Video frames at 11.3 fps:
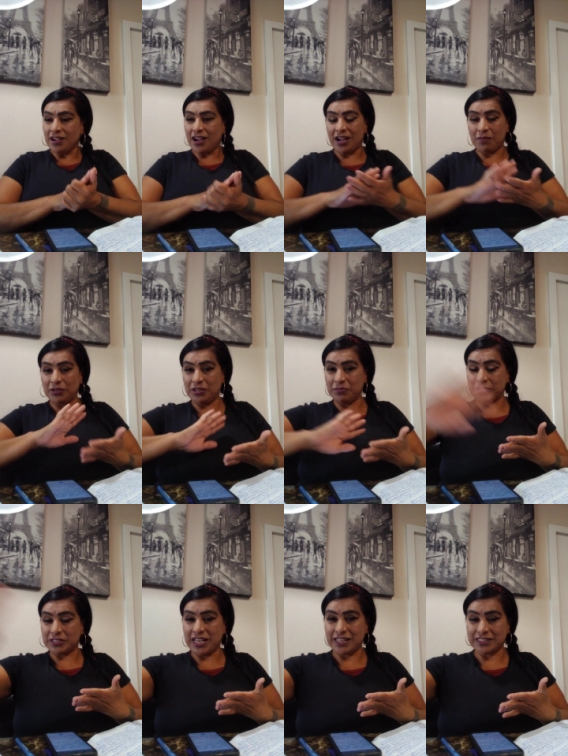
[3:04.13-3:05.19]
When he was
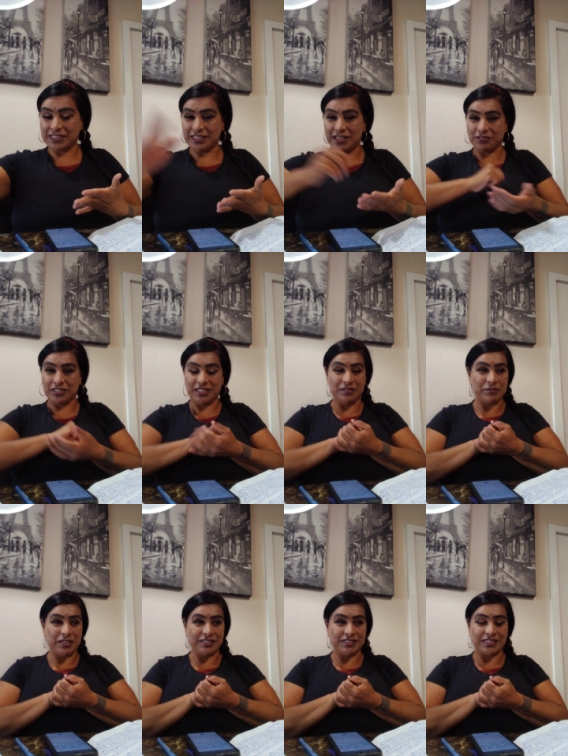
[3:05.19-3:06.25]
casting out
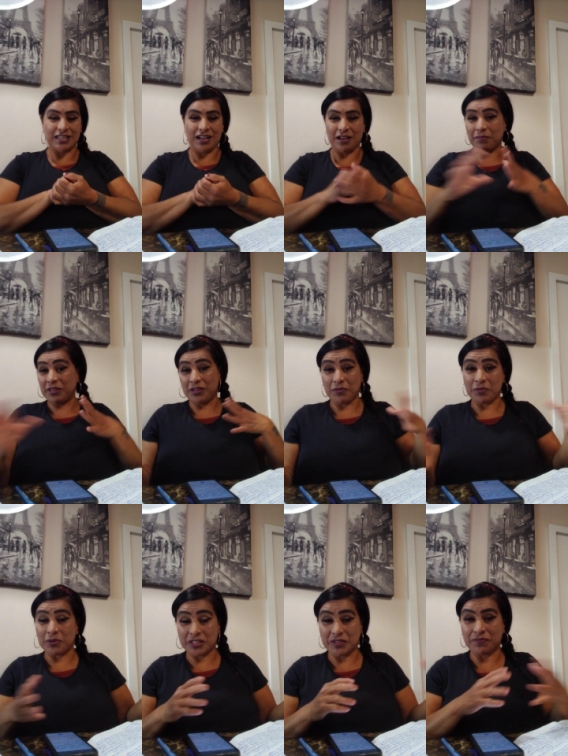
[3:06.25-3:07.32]
demons, and they were
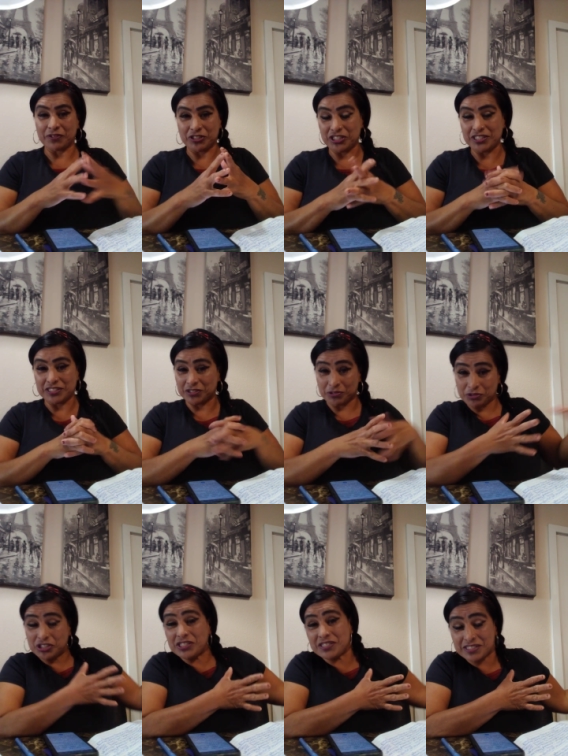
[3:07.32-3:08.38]
working for Jesus. So
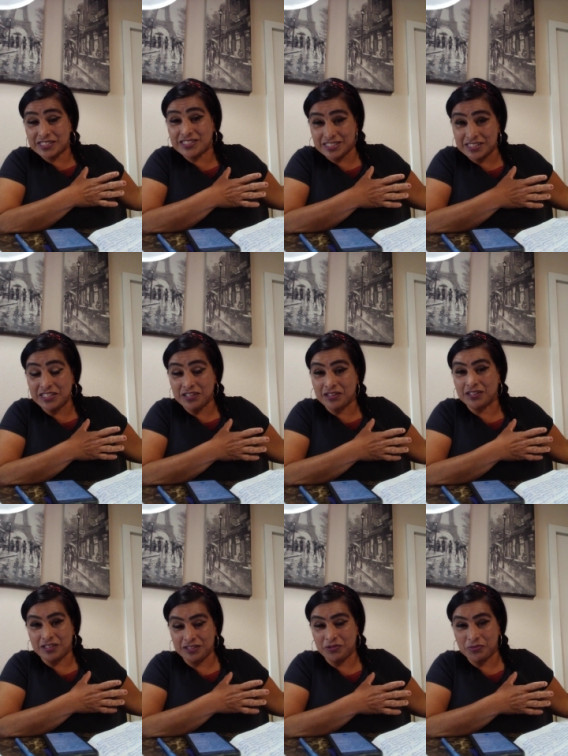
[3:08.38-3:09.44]
Jesus is in the
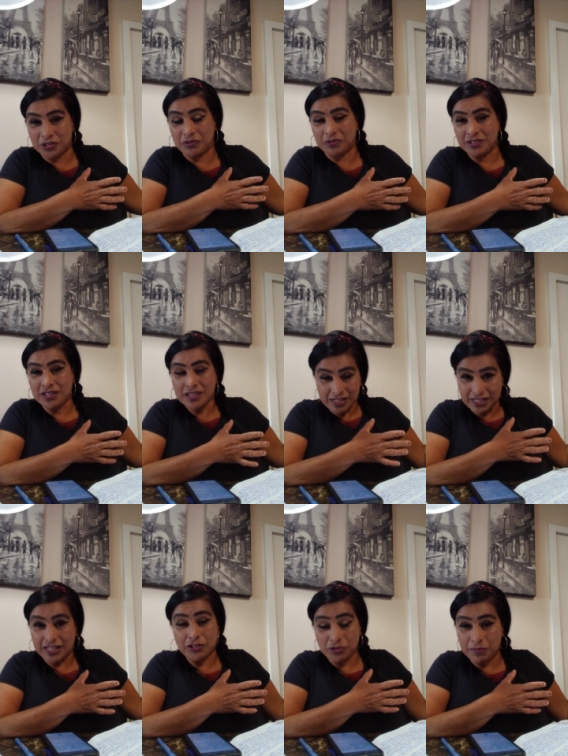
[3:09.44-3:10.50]
ungodly world. And
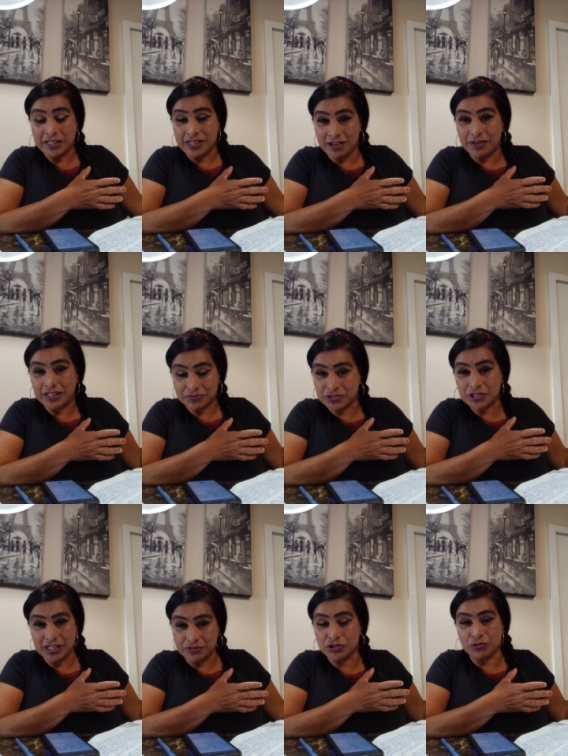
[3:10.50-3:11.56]
I know by now I
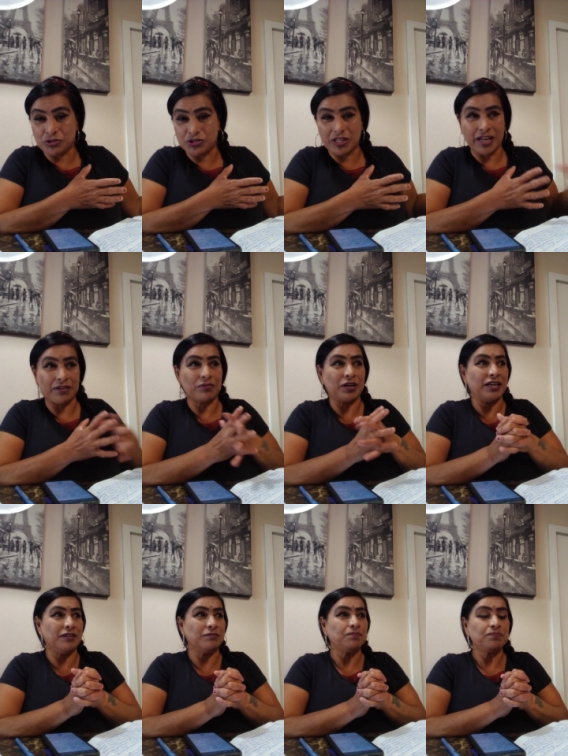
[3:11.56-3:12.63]
showed you that,
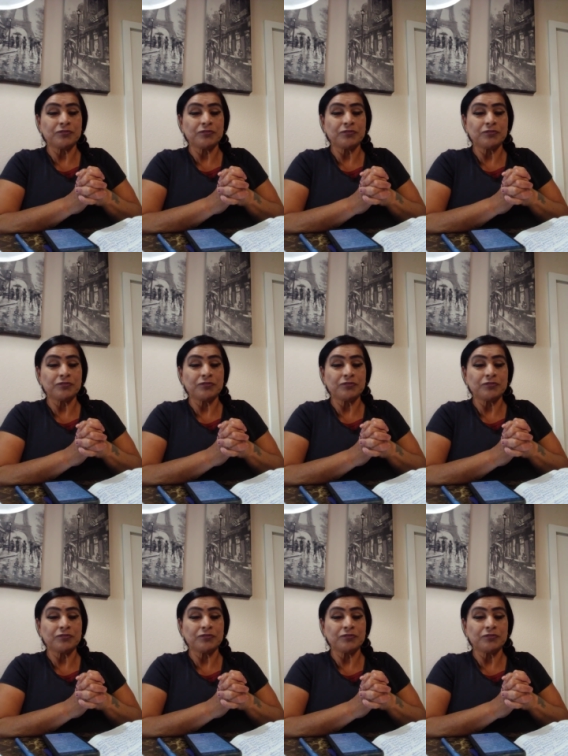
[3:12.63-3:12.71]
right?